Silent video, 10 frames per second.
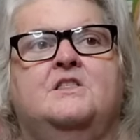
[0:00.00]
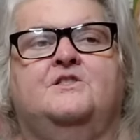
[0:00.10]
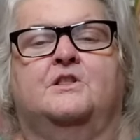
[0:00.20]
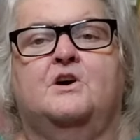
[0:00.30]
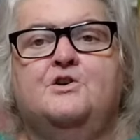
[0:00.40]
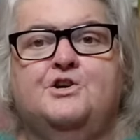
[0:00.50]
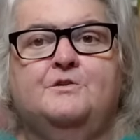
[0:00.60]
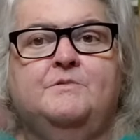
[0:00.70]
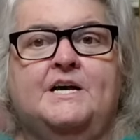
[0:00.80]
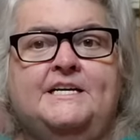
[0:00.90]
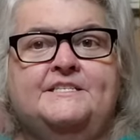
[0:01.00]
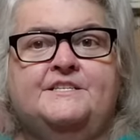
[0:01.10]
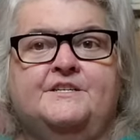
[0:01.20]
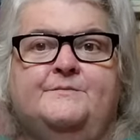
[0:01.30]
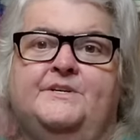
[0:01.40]
the longer your blanket's
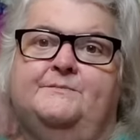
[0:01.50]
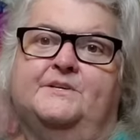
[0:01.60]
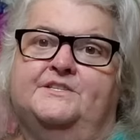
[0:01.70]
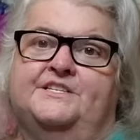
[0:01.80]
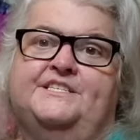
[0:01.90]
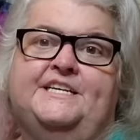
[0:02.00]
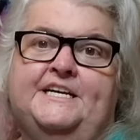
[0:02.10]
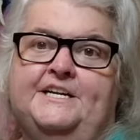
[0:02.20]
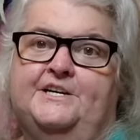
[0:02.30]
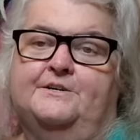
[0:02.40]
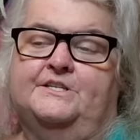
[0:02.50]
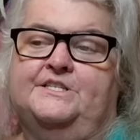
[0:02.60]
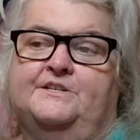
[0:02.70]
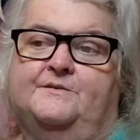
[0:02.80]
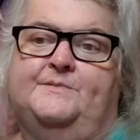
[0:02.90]
going to be, but the skinnier
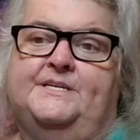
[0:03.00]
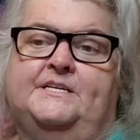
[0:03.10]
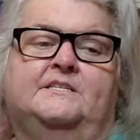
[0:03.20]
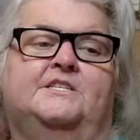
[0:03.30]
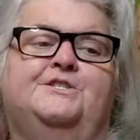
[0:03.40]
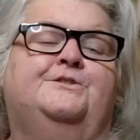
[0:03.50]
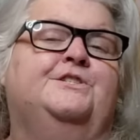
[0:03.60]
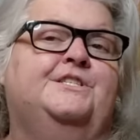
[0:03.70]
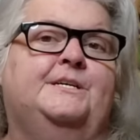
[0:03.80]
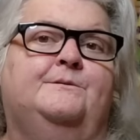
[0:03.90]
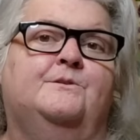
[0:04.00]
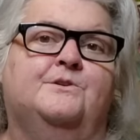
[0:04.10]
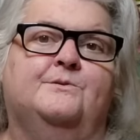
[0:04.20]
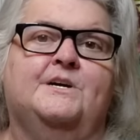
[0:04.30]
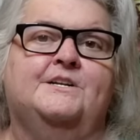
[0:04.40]
it's going to be unless you just keep
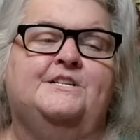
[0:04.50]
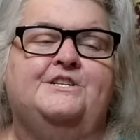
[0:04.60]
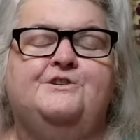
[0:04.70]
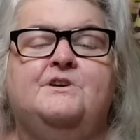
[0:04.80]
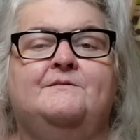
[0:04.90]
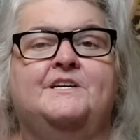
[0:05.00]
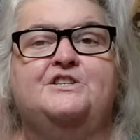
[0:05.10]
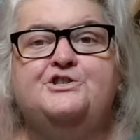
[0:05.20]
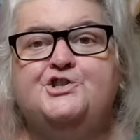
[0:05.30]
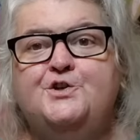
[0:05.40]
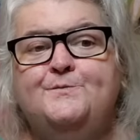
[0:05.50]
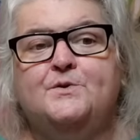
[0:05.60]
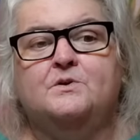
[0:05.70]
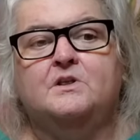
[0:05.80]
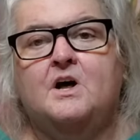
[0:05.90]
going around it and then you have a
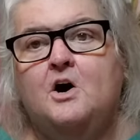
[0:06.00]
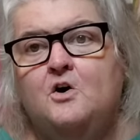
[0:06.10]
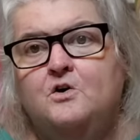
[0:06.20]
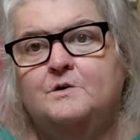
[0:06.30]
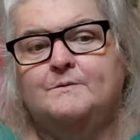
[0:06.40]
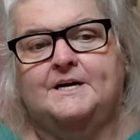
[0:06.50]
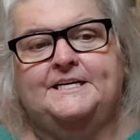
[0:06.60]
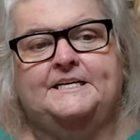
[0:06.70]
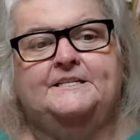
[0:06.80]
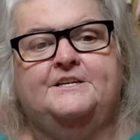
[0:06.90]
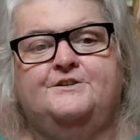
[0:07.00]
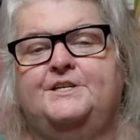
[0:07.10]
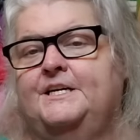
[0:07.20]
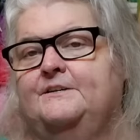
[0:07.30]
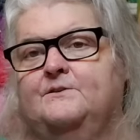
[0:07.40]
super long blanket that you
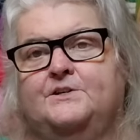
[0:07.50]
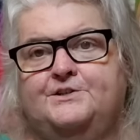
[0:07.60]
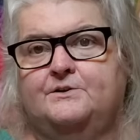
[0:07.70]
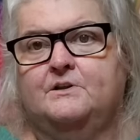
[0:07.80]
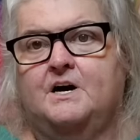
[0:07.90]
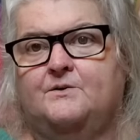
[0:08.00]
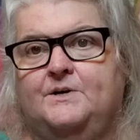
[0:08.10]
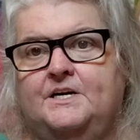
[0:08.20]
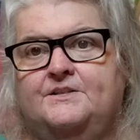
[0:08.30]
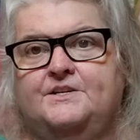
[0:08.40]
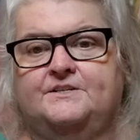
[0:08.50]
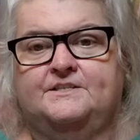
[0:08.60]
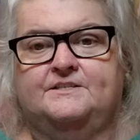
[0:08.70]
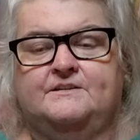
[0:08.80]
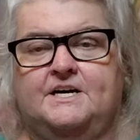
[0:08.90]
can't really do a lot with because
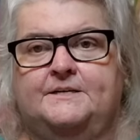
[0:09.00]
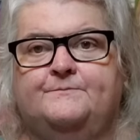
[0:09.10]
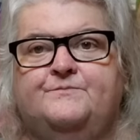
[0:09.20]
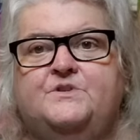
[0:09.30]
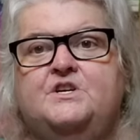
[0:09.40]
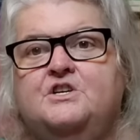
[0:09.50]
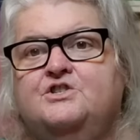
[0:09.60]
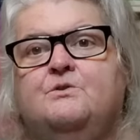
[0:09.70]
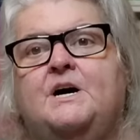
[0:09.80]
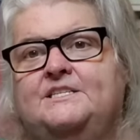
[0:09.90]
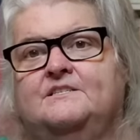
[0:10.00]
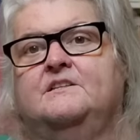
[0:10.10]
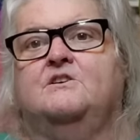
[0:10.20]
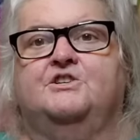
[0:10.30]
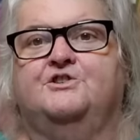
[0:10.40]
it's like twice as
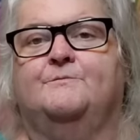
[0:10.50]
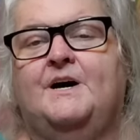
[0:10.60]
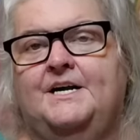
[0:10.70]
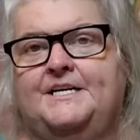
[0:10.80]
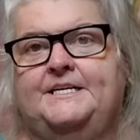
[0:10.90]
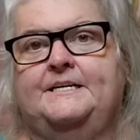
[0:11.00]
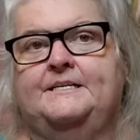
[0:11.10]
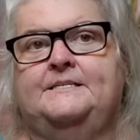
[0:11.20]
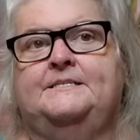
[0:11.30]
long as your body